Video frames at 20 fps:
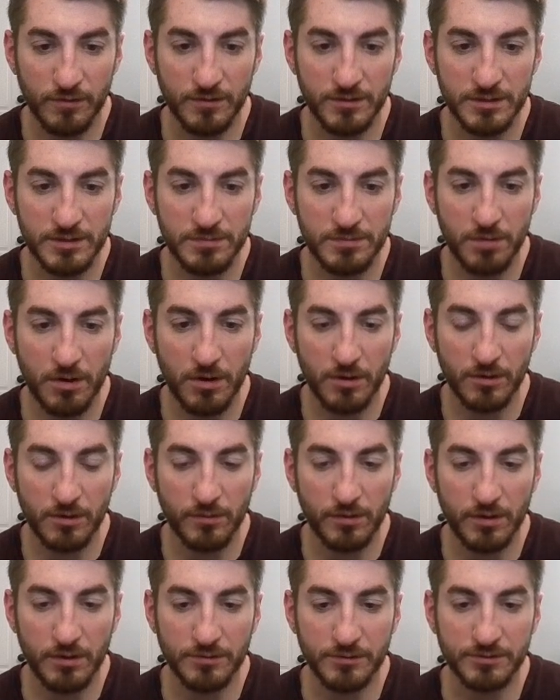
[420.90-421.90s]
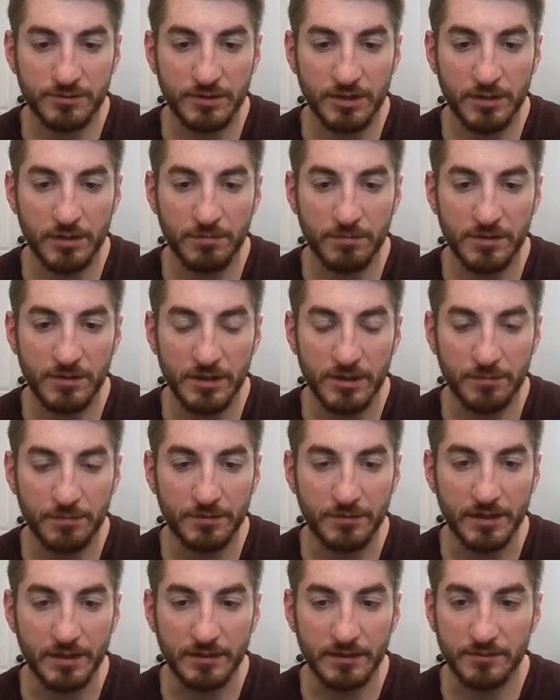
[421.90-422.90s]
this part, I'll skip the
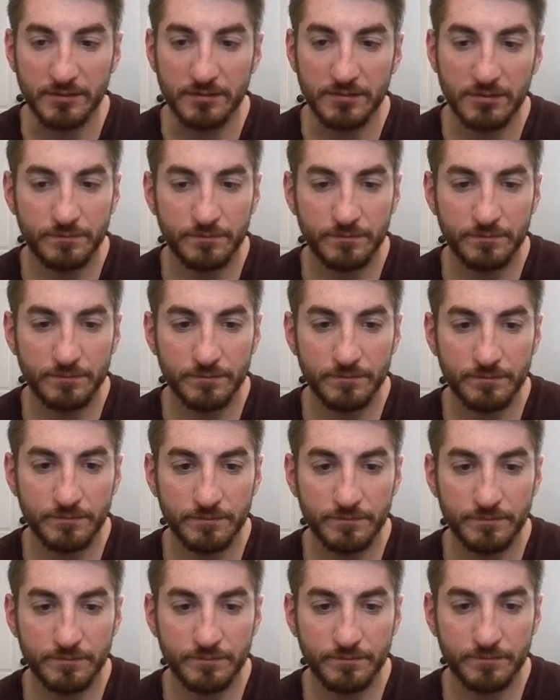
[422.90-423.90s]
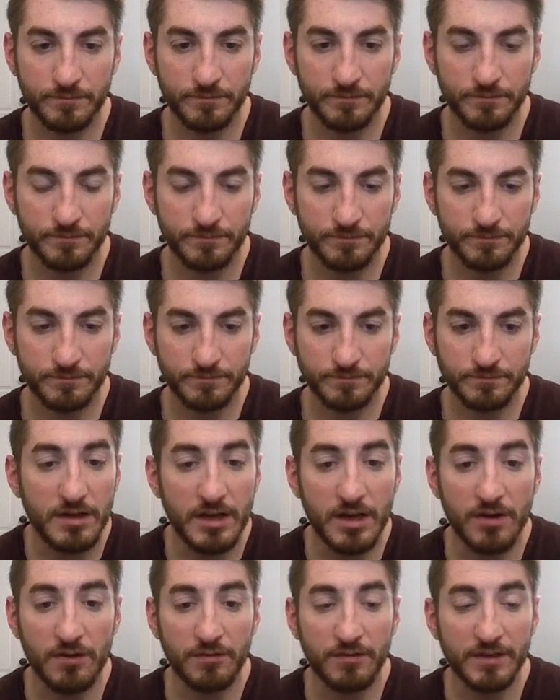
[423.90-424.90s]
updates.
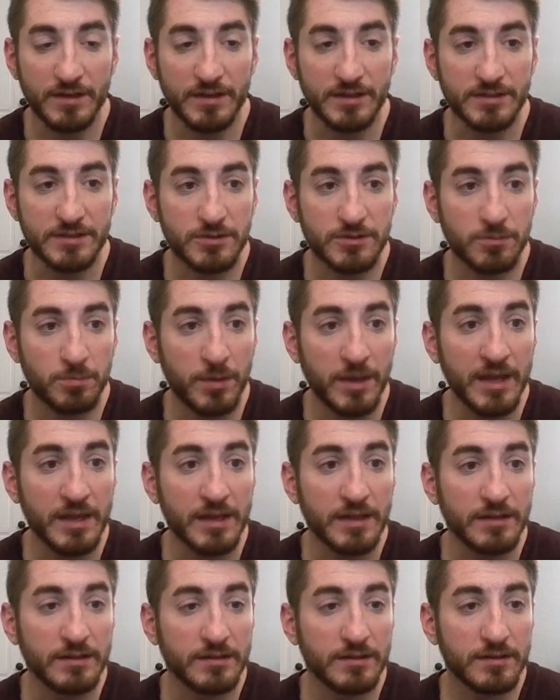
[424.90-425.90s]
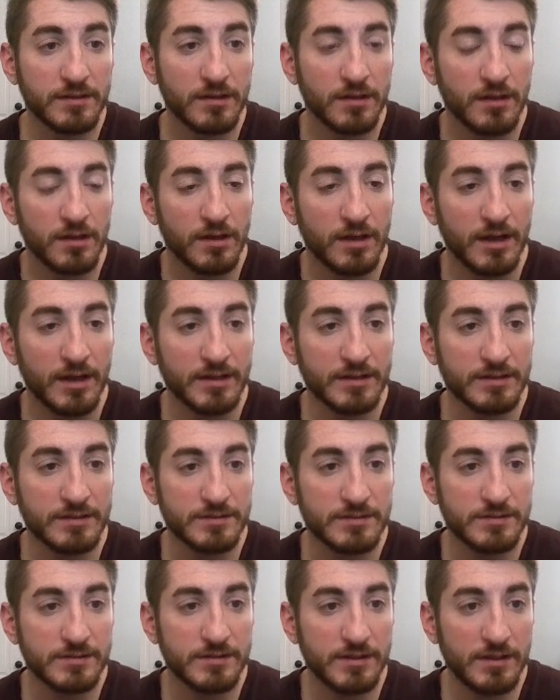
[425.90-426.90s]
Now if I expand, I can
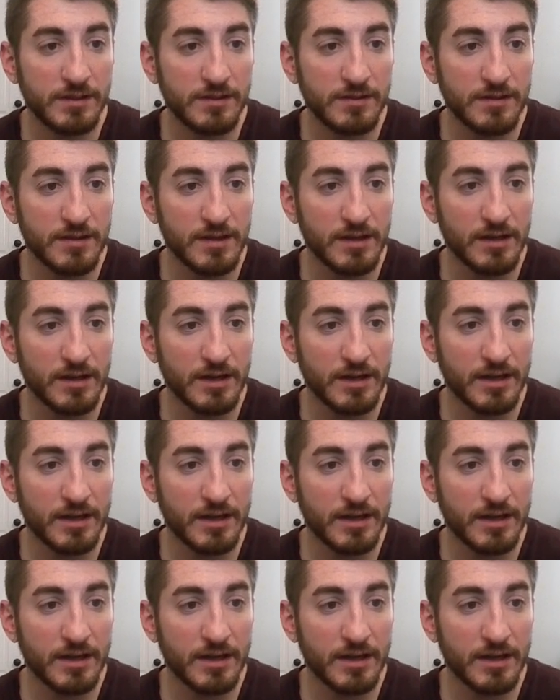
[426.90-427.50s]
see that I